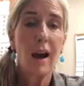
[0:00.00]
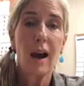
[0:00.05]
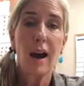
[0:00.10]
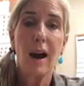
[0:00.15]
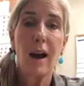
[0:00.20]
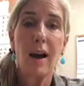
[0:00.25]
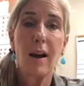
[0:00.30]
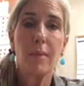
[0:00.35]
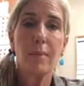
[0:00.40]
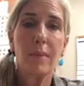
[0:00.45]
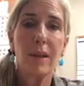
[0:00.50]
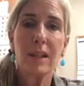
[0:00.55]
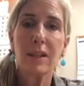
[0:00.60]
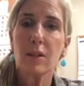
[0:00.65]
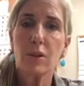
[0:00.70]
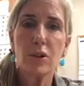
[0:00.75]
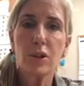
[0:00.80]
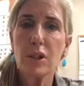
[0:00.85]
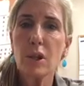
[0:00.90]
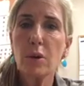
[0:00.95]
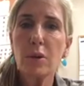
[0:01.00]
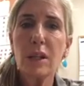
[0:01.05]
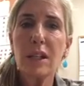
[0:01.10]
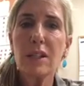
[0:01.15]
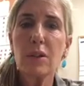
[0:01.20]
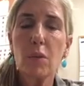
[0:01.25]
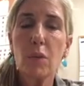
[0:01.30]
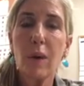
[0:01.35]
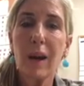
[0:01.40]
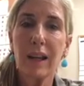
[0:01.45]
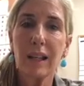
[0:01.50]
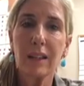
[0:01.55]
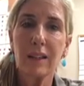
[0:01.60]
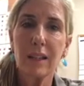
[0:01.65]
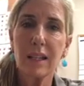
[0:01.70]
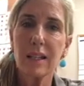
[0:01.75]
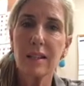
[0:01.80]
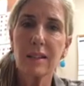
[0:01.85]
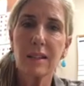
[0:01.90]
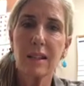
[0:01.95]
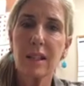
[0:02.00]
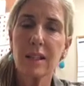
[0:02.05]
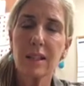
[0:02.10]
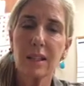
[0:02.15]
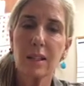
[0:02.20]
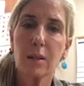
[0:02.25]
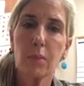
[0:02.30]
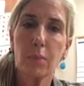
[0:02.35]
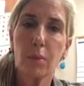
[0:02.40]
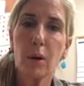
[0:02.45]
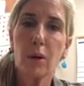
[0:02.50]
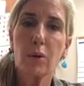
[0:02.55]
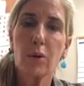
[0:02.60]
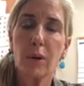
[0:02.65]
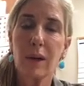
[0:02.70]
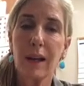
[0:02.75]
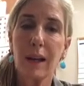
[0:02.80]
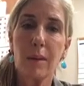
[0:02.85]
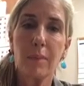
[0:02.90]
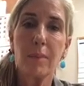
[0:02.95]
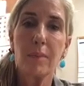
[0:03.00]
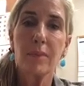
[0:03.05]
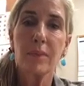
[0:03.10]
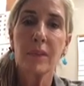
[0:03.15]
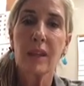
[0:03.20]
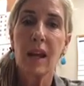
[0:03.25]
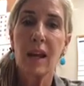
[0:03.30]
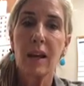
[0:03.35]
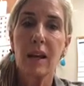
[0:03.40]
And there's no need to wait. This program